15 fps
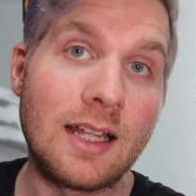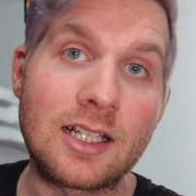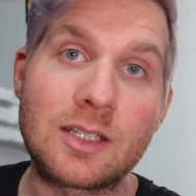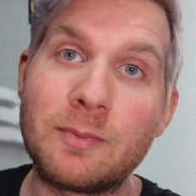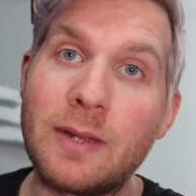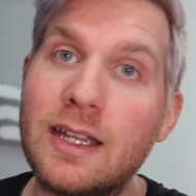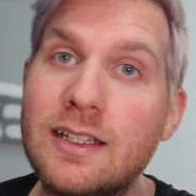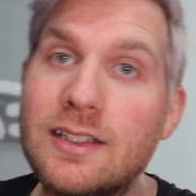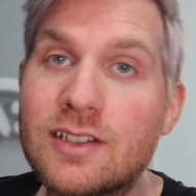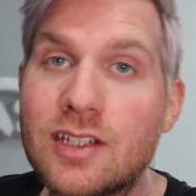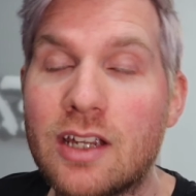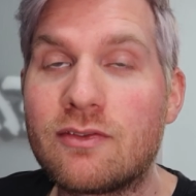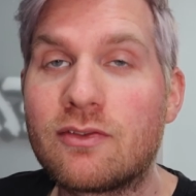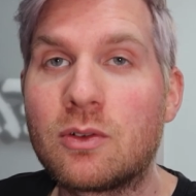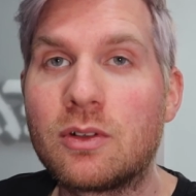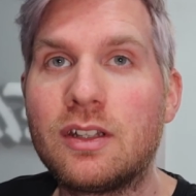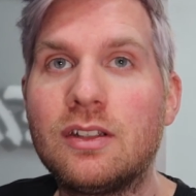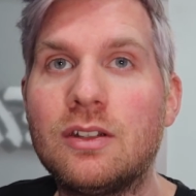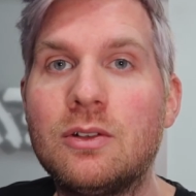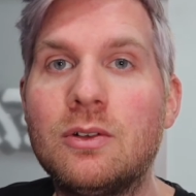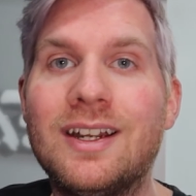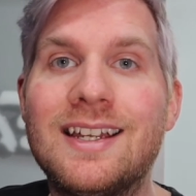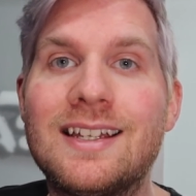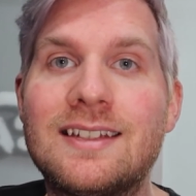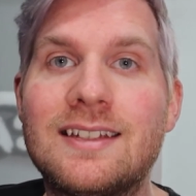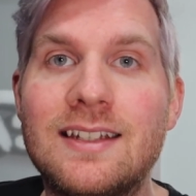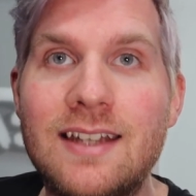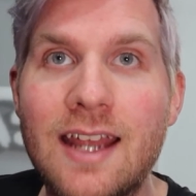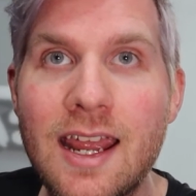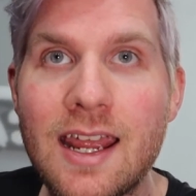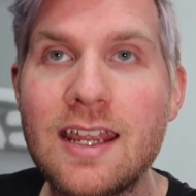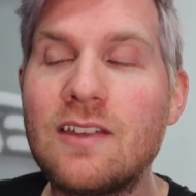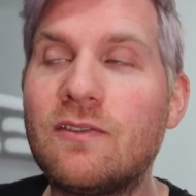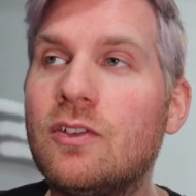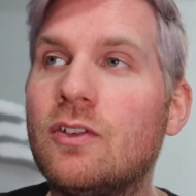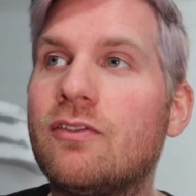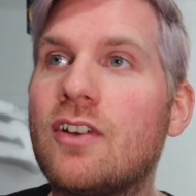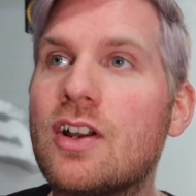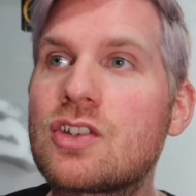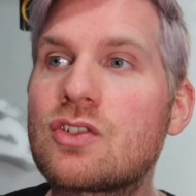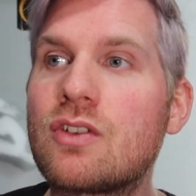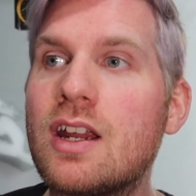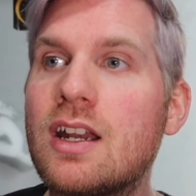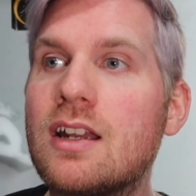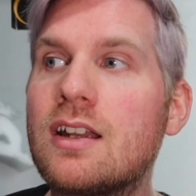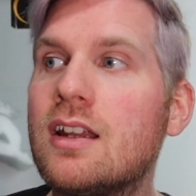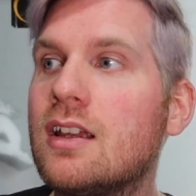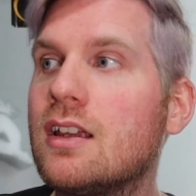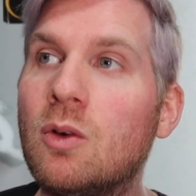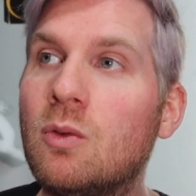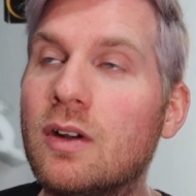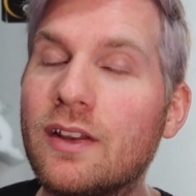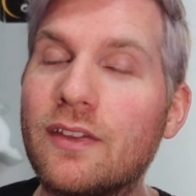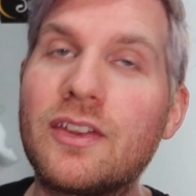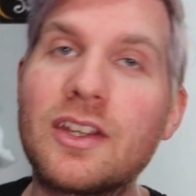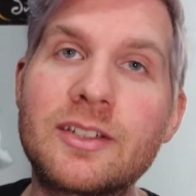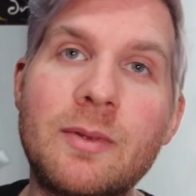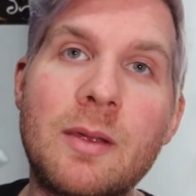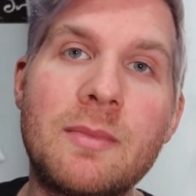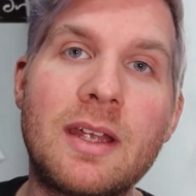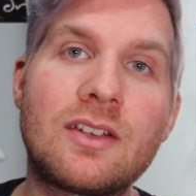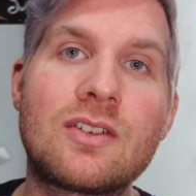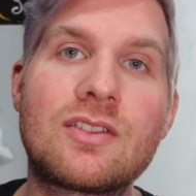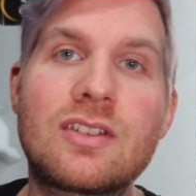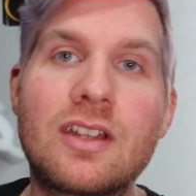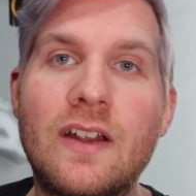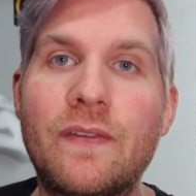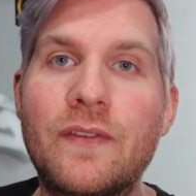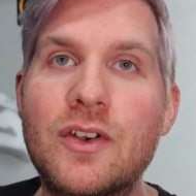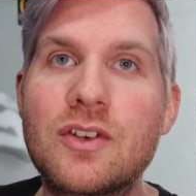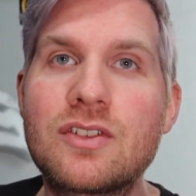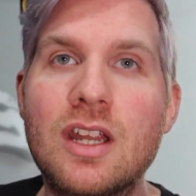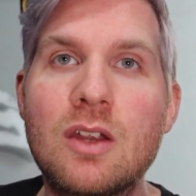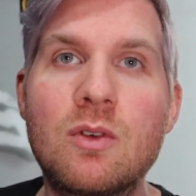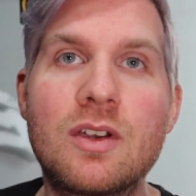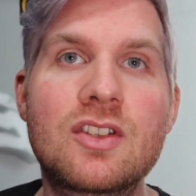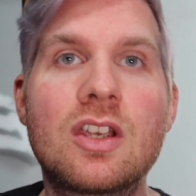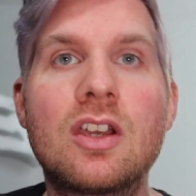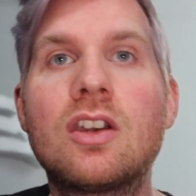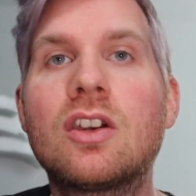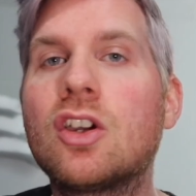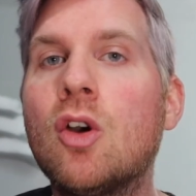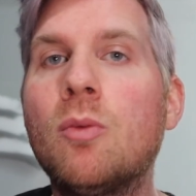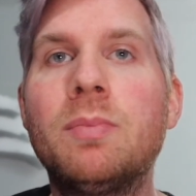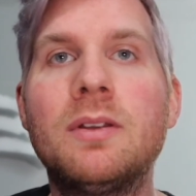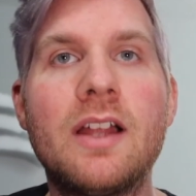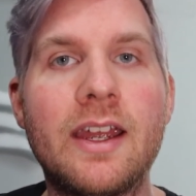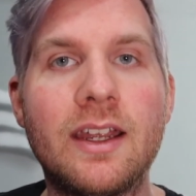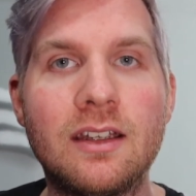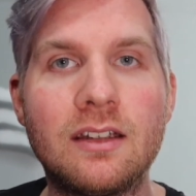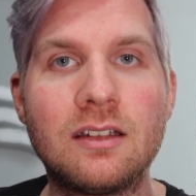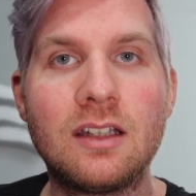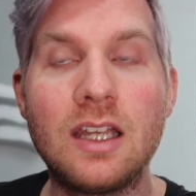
That's my insight for you today. If you're frustrated, one of the things my mentor said on Thursday was, go play.